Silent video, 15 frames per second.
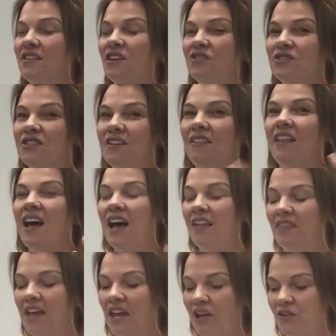There's a lot
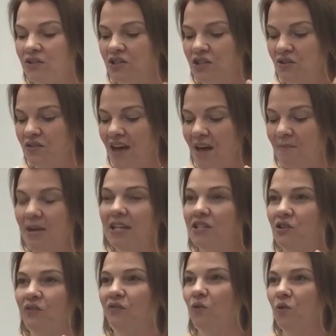that goes to that
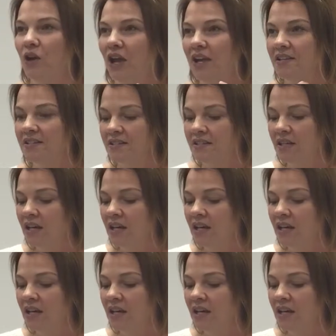mental focus.